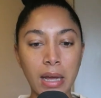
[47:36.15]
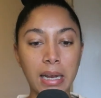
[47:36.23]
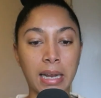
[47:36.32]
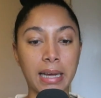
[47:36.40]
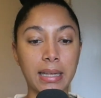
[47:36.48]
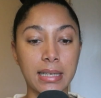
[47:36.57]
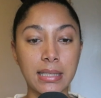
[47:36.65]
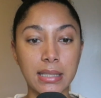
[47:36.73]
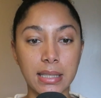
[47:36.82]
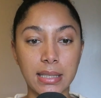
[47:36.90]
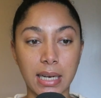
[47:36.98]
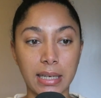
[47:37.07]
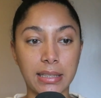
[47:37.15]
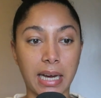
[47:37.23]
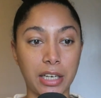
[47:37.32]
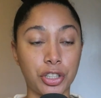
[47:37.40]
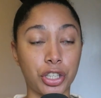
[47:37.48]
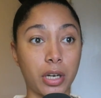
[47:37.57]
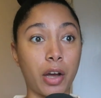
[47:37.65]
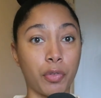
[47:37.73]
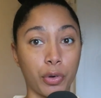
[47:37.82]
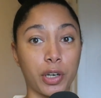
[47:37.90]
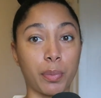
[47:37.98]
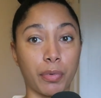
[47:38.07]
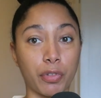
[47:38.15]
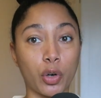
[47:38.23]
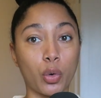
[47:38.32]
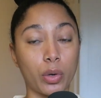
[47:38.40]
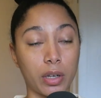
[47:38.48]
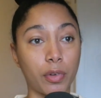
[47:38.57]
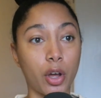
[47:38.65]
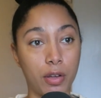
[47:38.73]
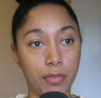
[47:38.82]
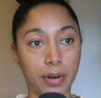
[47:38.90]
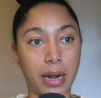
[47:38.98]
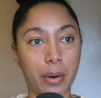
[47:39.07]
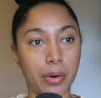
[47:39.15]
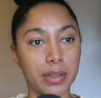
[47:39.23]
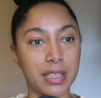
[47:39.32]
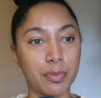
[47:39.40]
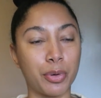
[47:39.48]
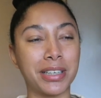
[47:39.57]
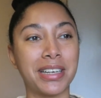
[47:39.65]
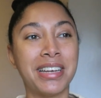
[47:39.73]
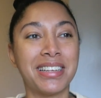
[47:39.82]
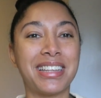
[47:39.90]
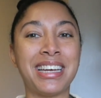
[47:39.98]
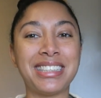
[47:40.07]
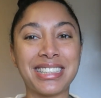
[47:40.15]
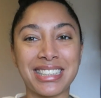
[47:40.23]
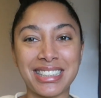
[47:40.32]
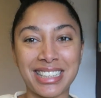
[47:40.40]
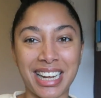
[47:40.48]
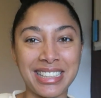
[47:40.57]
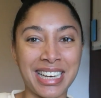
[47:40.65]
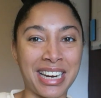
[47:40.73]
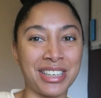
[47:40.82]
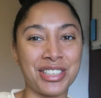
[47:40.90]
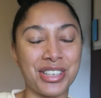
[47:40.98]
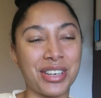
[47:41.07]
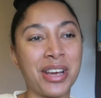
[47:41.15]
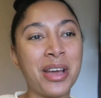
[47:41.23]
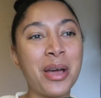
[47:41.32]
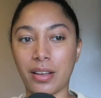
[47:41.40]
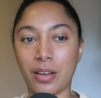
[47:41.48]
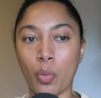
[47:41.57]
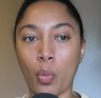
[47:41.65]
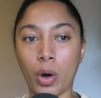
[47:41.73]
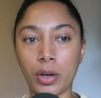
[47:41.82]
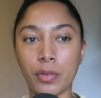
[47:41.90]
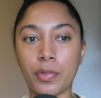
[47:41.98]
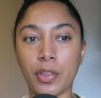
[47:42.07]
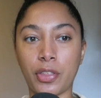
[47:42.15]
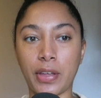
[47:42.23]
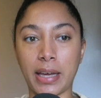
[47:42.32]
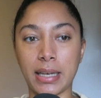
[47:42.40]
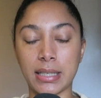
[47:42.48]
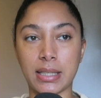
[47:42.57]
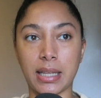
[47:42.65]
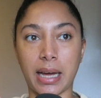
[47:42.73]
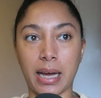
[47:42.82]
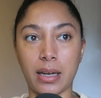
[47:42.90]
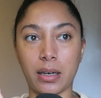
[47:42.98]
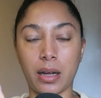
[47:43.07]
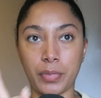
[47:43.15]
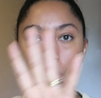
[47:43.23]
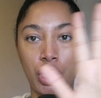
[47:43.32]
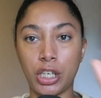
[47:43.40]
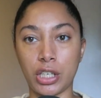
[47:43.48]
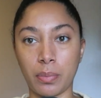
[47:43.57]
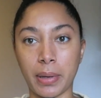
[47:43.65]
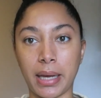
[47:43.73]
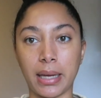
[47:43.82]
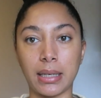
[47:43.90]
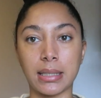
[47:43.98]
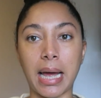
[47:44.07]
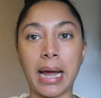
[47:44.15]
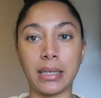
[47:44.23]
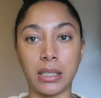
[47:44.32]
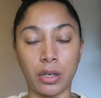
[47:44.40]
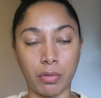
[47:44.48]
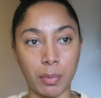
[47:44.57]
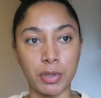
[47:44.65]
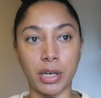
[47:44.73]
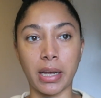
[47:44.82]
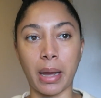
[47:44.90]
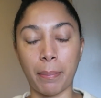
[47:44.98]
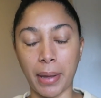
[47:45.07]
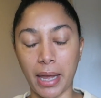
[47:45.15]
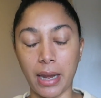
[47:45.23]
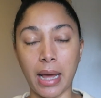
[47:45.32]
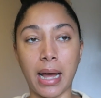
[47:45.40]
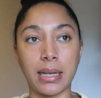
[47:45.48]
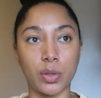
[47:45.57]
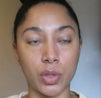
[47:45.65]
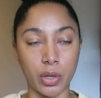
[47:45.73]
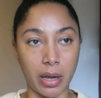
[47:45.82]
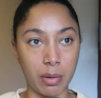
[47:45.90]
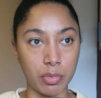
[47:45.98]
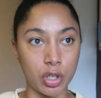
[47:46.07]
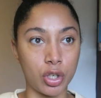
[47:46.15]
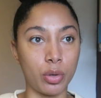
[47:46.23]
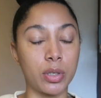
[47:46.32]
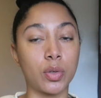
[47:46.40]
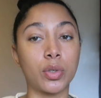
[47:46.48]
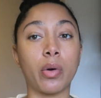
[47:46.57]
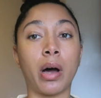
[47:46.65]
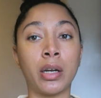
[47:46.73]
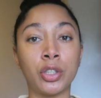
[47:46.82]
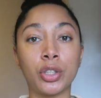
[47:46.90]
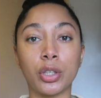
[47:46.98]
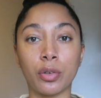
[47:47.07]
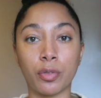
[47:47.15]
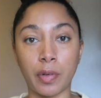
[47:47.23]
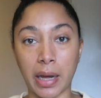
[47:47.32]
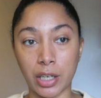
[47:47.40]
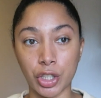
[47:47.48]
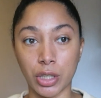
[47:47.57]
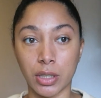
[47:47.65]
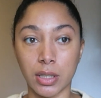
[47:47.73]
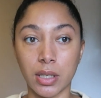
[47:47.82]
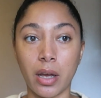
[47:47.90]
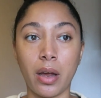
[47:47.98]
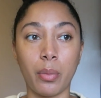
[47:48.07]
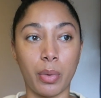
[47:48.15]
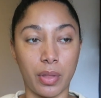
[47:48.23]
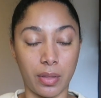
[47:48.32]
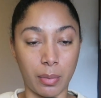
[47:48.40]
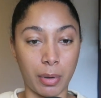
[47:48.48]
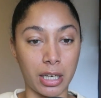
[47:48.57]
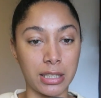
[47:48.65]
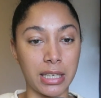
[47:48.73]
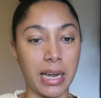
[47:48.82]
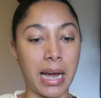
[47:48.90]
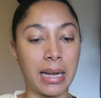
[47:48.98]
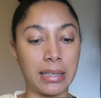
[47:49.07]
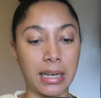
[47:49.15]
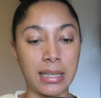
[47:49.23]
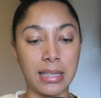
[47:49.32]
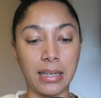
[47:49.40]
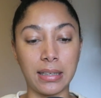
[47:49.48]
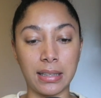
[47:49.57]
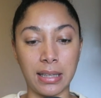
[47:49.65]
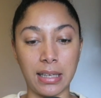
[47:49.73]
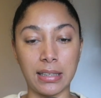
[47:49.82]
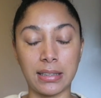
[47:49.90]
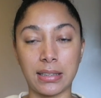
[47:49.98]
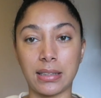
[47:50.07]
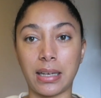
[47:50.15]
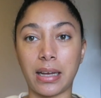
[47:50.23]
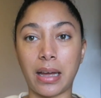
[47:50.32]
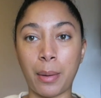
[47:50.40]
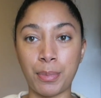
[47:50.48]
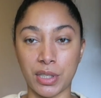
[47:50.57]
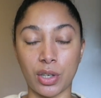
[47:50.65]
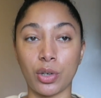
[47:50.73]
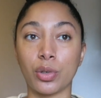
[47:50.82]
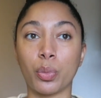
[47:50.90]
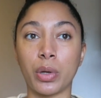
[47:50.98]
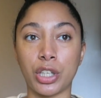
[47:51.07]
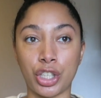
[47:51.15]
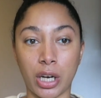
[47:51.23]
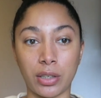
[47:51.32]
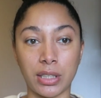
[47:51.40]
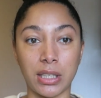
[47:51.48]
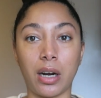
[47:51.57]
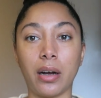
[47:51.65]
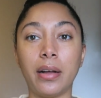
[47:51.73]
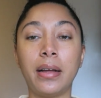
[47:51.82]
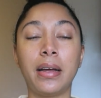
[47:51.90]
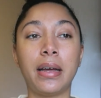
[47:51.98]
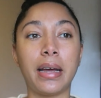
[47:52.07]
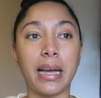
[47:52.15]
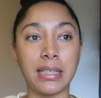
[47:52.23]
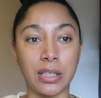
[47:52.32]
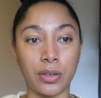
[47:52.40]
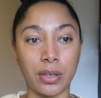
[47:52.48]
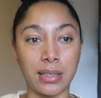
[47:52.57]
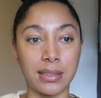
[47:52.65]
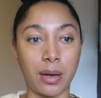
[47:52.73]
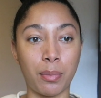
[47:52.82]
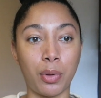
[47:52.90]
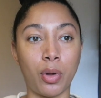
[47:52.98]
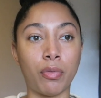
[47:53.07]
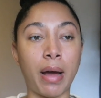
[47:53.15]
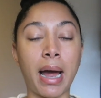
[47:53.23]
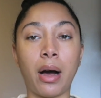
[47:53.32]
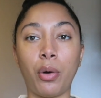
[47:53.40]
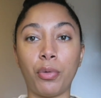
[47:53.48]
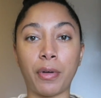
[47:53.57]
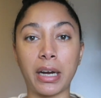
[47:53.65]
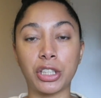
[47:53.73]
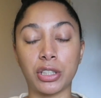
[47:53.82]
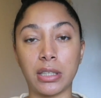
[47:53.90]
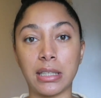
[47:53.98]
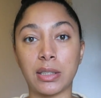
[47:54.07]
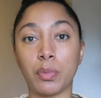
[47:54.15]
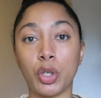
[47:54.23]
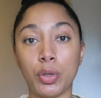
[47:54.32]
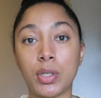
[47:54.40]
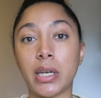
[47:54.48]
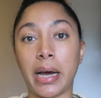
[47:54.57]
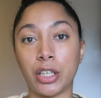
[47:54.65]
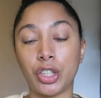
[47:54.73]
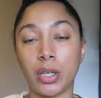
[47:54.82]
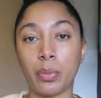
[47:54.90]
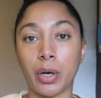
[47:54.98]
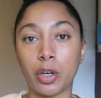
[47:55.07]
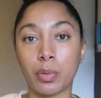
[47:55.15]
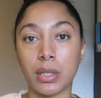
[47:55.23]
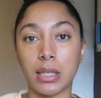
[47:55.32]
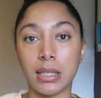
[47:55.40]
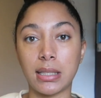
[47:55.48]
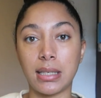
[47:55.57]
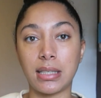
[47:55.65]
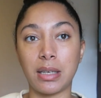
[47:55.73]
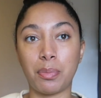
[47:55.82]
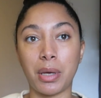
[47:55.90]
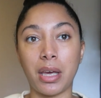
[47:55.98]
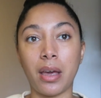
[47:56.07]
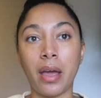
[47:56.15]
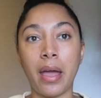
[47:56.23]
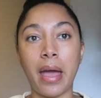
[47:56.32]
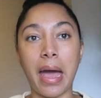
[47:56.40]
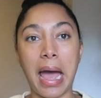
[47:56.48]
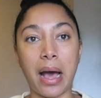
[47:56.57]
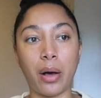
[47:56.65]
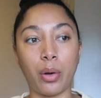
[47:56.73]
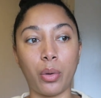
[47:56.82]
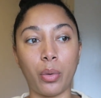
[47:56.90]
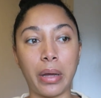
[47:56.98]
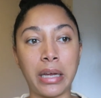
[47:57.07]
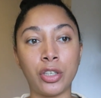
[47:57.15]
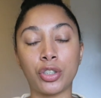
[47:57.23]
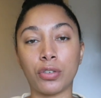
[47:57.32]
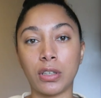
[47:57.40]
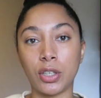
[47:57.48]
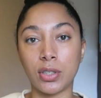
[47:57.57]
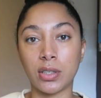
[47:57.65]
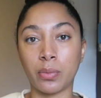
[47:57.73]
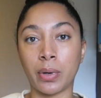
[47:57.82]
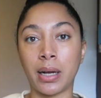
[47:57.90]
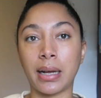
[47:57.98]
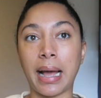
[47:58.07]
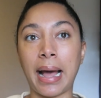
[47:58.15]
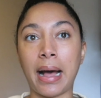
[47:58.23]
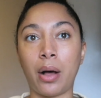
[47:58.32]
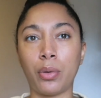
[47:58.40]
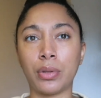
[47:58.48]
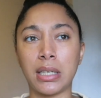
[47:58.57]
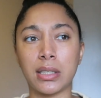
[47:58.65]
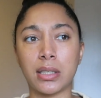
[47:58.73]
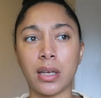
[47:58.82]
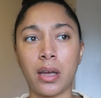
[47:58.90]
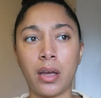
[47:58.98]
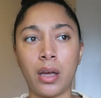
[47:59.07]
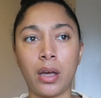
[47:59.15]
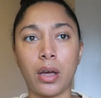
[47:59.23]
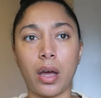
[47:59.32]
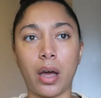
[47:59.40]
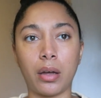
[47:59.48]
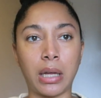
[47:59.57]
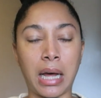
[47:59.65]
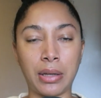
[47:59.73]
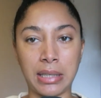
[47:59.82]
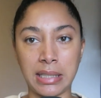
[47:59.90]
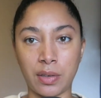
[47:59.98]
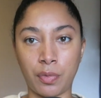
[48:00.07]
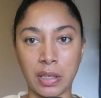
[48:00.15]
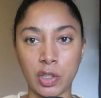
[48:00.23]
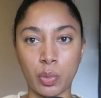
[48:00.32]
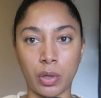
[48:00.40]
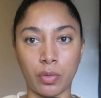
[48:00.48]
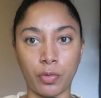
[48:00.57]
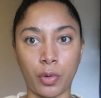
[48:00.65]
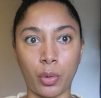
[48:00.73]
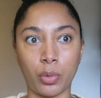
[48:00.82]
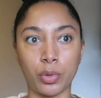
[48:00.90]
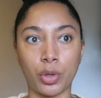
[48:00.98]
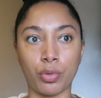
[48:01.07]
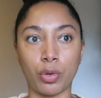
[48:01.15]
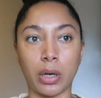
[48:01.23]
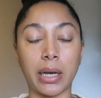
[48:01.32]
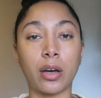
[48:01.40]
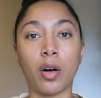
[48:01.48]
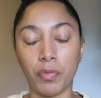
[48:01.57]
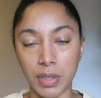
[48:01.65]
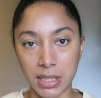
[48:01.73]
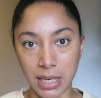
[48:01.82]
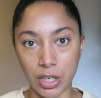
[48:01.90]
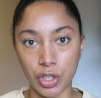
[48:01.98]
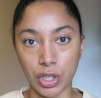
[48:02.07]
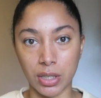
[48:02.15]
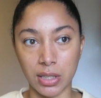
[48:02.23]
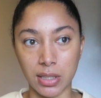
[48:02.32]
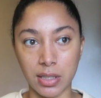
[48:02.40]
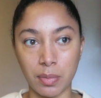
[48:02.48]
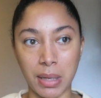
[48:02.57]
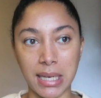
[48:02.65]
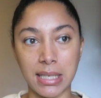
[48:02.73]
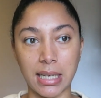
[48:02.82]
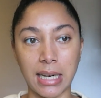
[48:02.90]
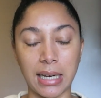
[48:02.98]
Like, this is a slight tangent. I've already been recording for over an hour at this point. This is a slight tangent. One of the things that Xi Jinping's anti-corruption campaign has also aimed to do is also undo factions within the party. And I think this episode with Zhao Ziyang is a good example of how factionalism used to actually work within the CCP, how intrigue used to work, how these events would unfold through like conversations, basically.